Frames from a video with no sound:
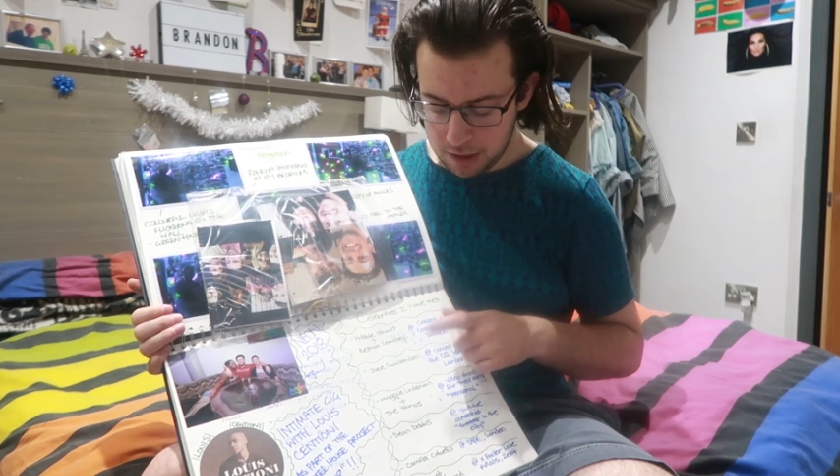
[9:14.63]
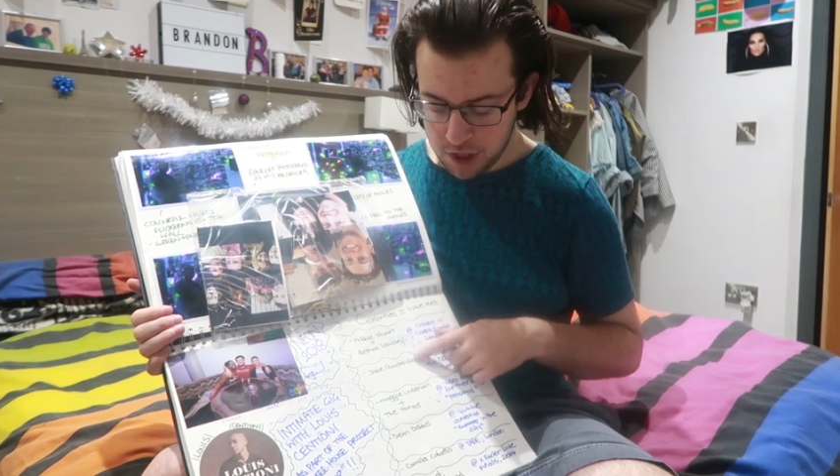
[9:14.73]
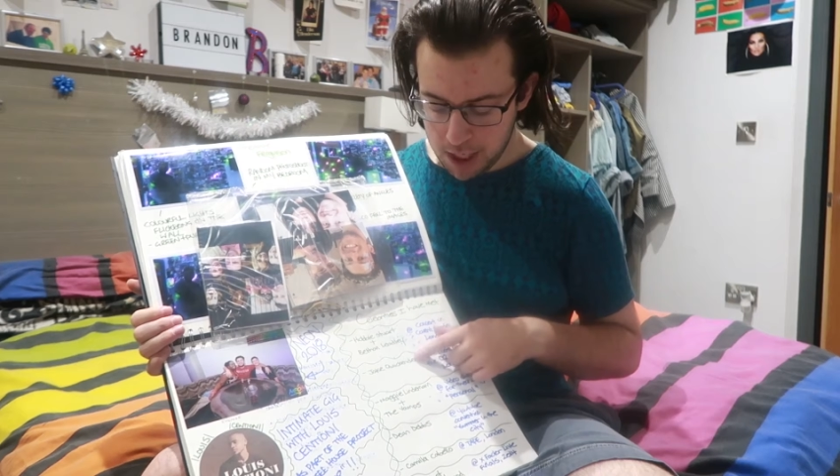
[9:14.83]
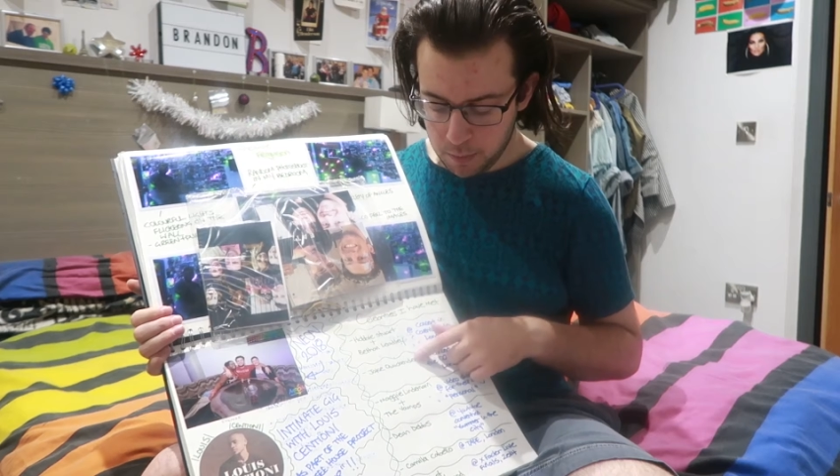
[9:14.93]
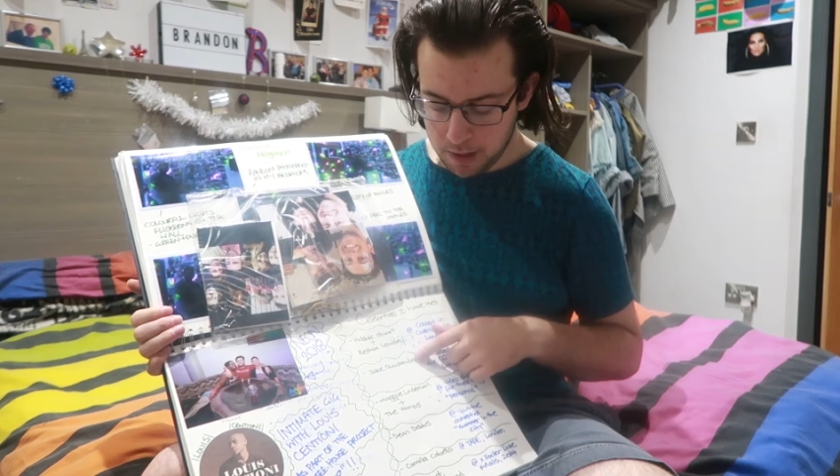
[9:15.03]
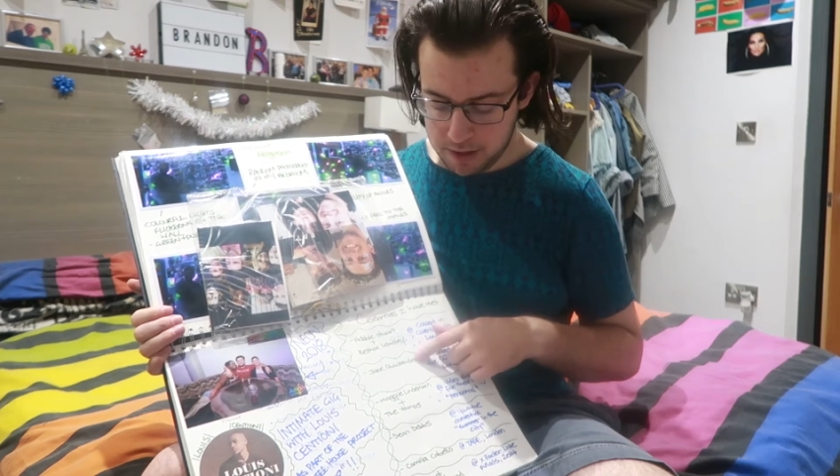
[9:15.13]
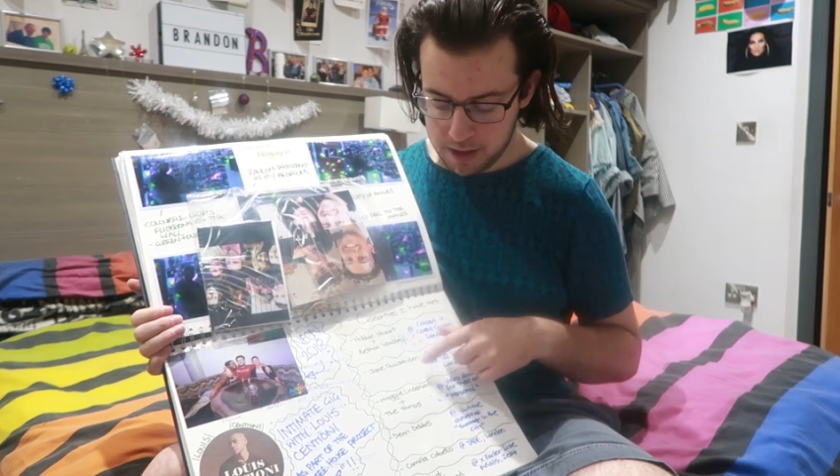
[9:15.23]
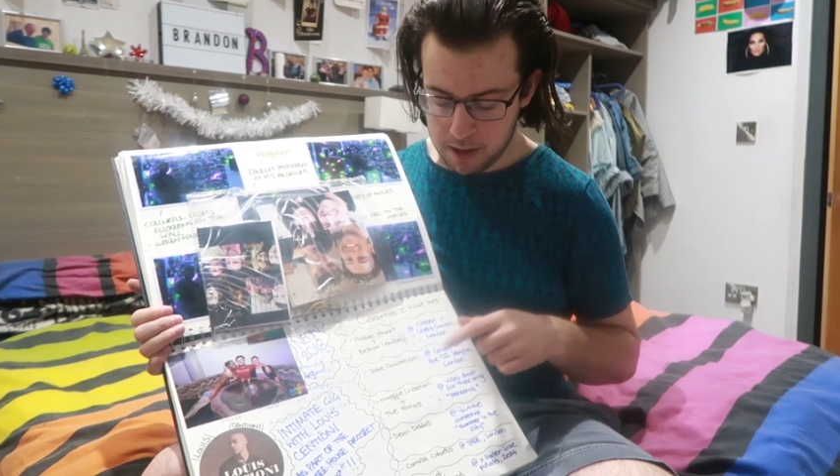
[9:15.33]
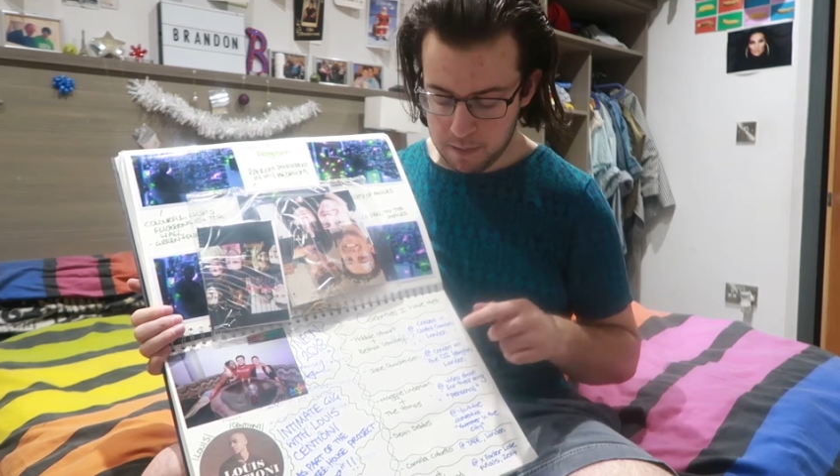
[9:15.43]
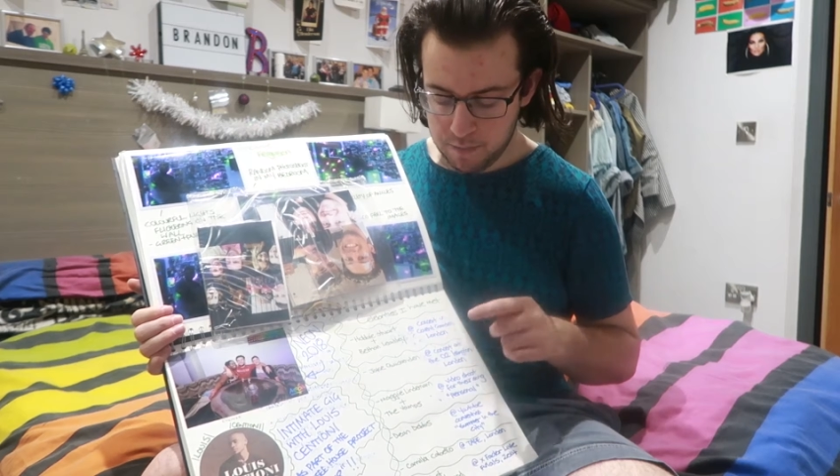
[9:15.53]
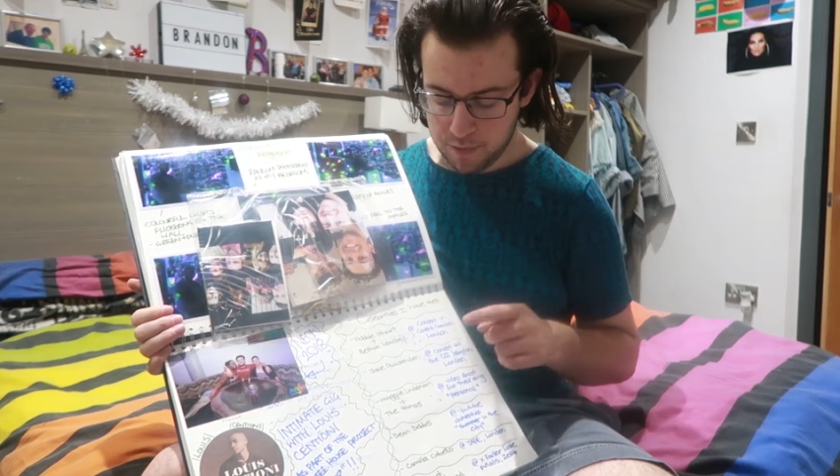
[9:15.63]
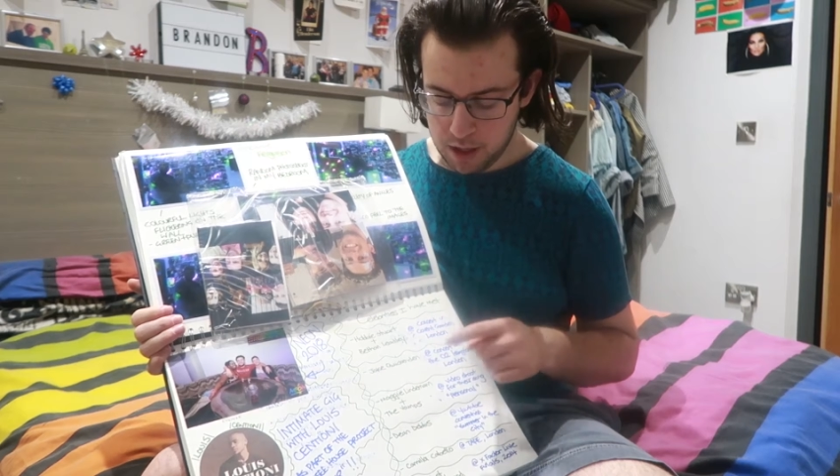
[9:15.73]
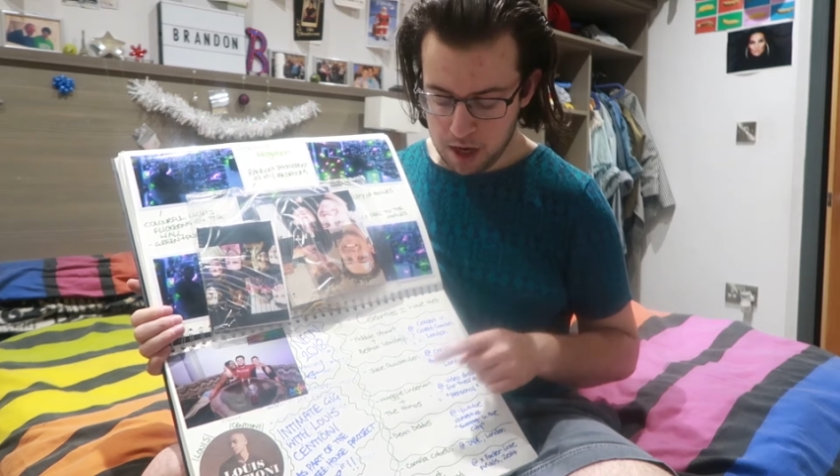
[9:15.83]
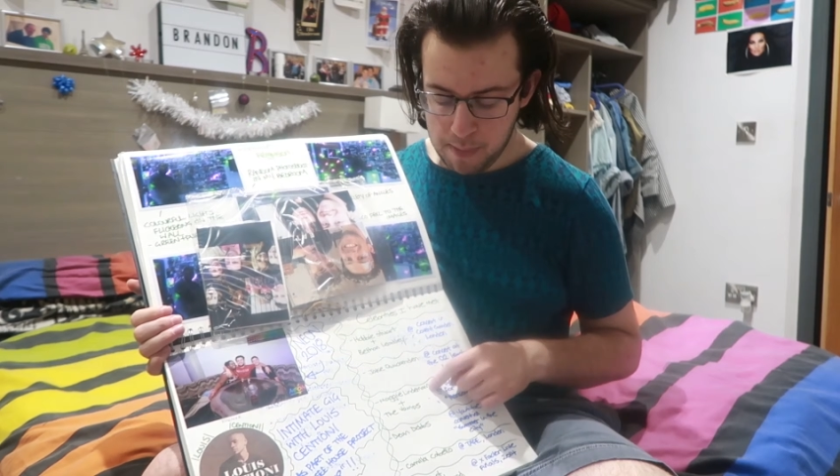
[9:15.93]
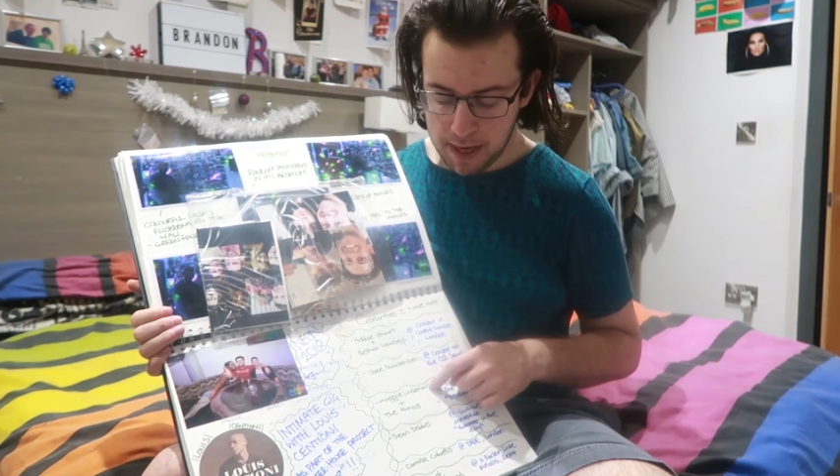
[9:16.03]
Jake Wickenden,
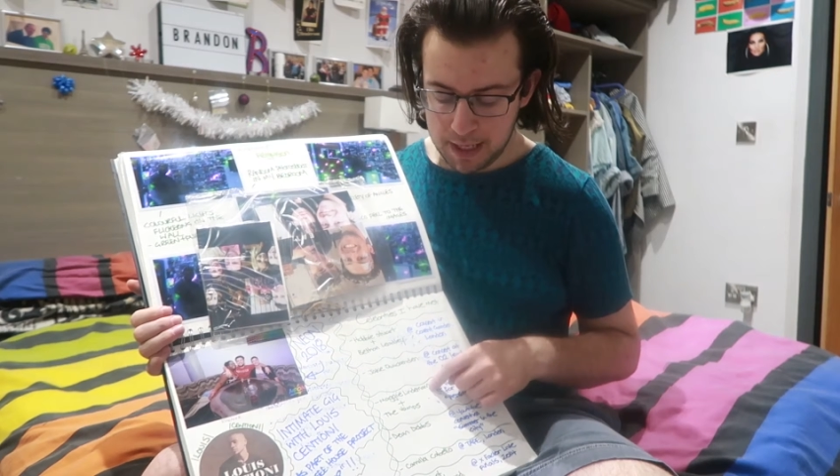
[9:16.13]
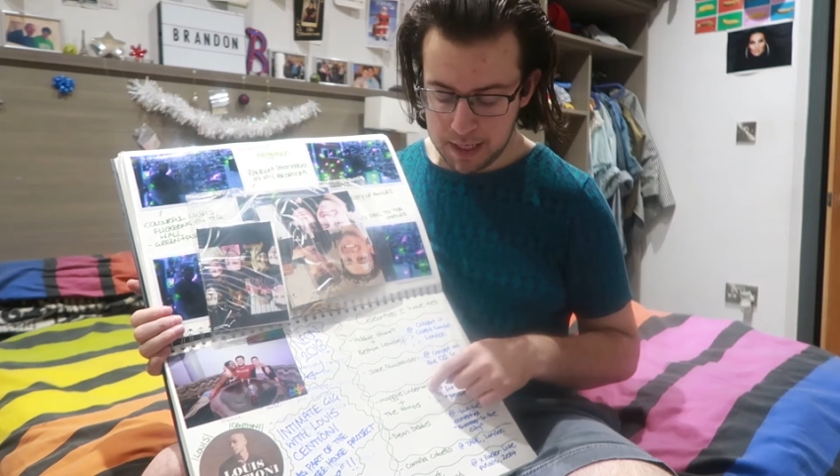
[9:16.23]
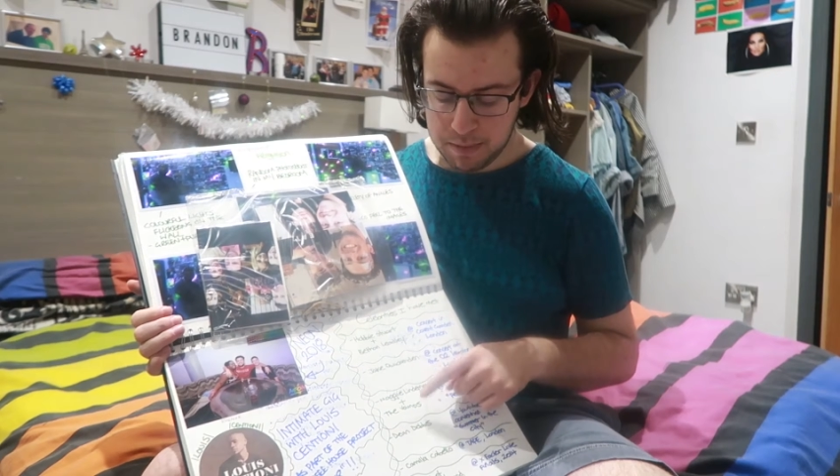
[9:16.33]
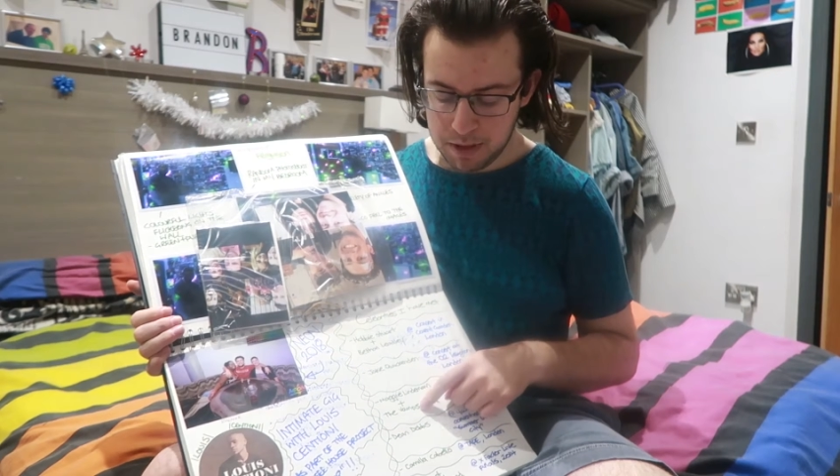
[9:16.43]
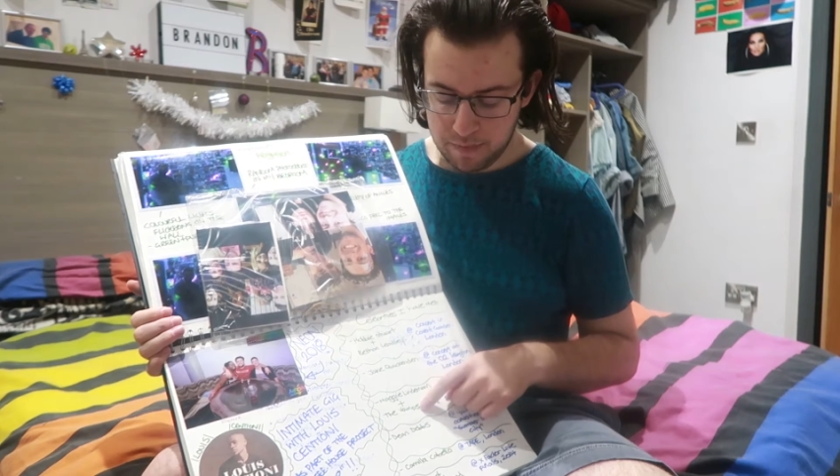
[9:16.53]
Maggie Lindemann,